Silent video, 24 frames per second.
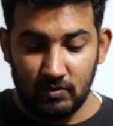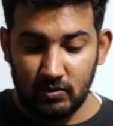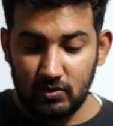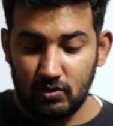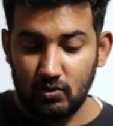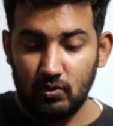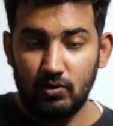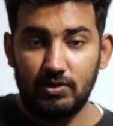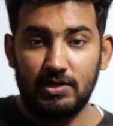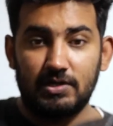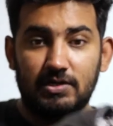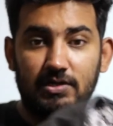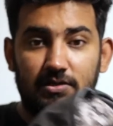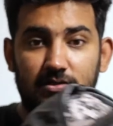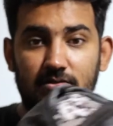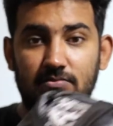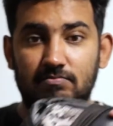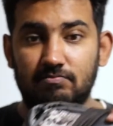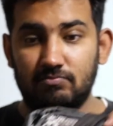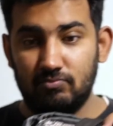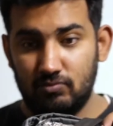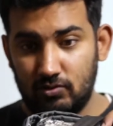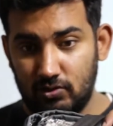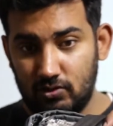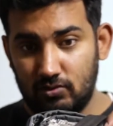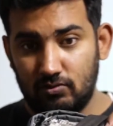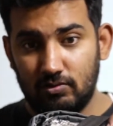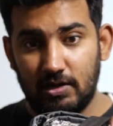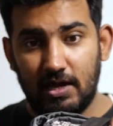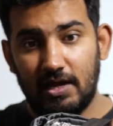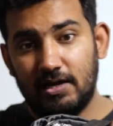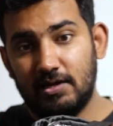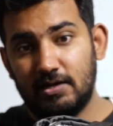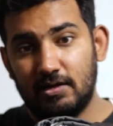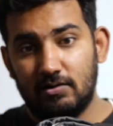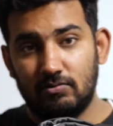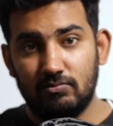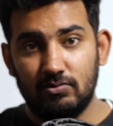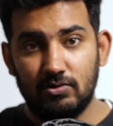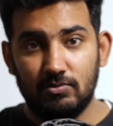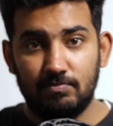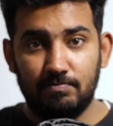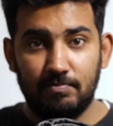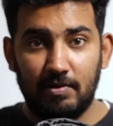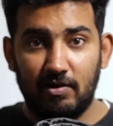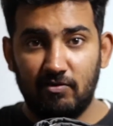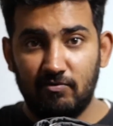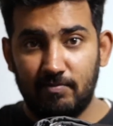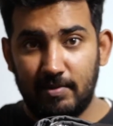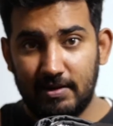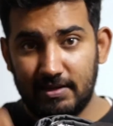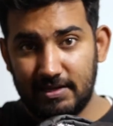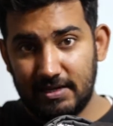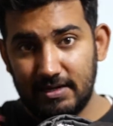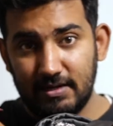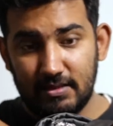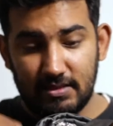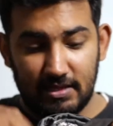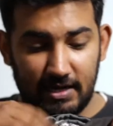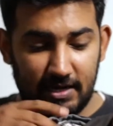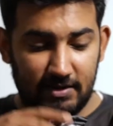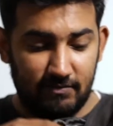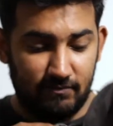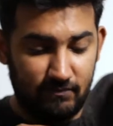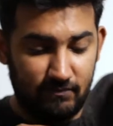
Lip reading: So you can just lie down your power bank inside,